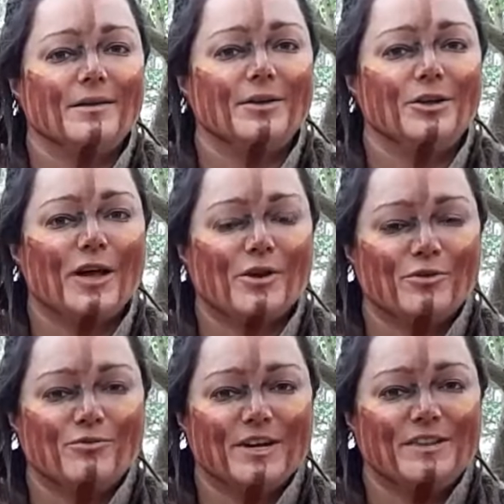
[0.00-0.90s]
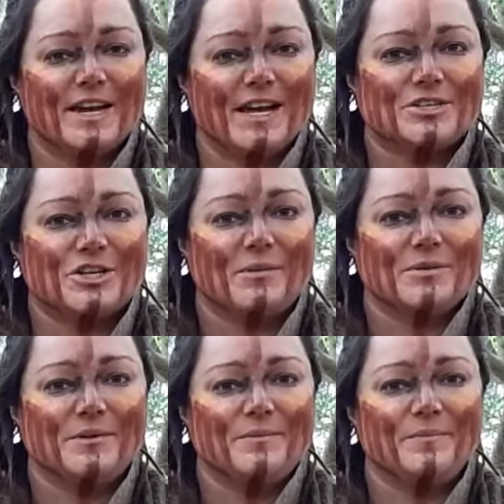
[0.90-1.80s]
You get on and read the next
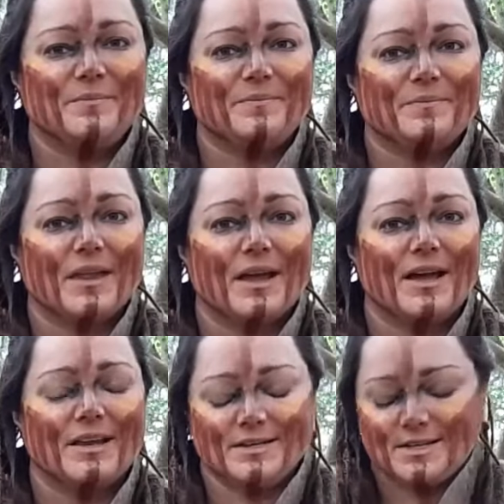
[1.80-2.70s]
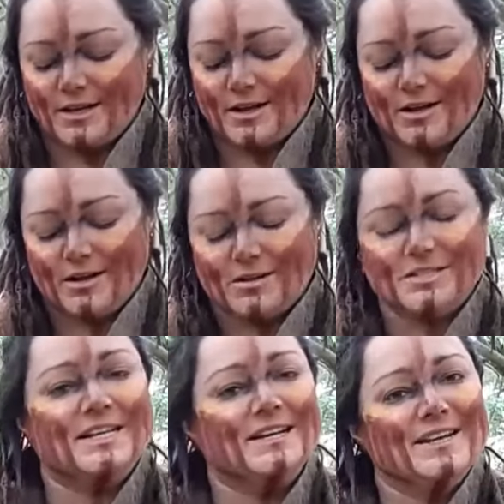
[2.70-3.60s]
chapter, and I'll
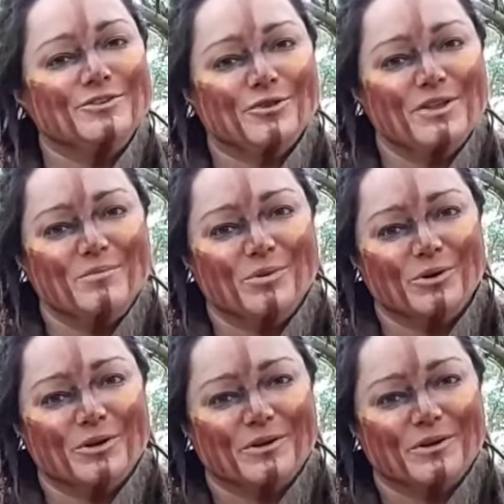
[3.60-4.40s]
see you later on in the book.